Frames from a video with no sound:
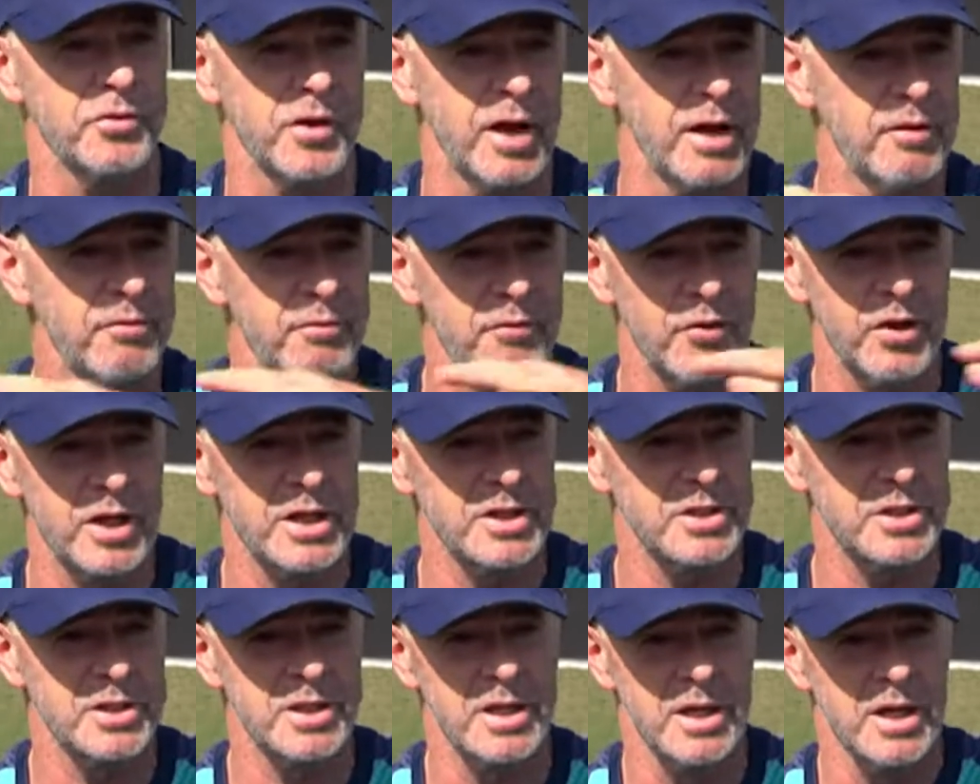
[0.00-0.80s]
They've
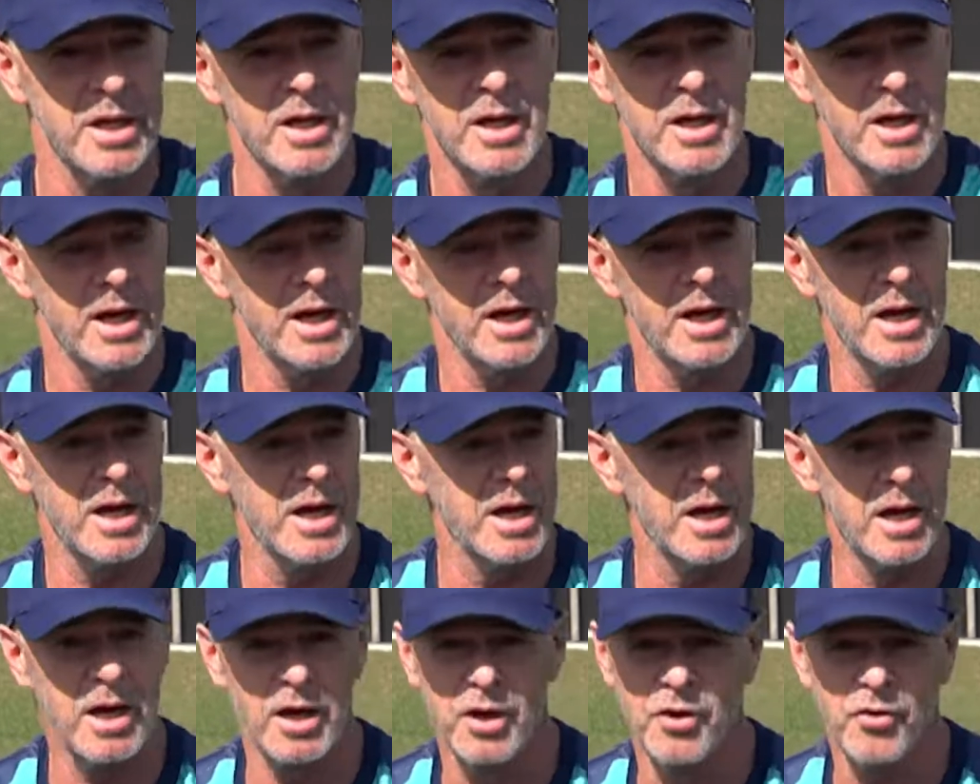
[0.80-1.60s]
reached
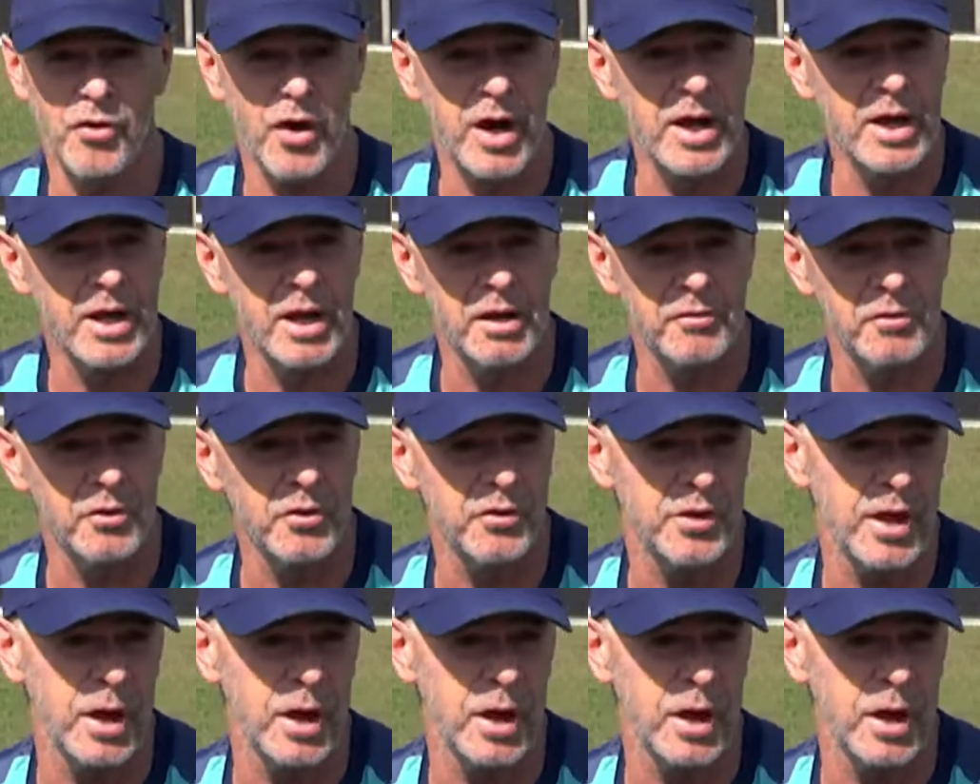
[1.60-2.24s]
a great level.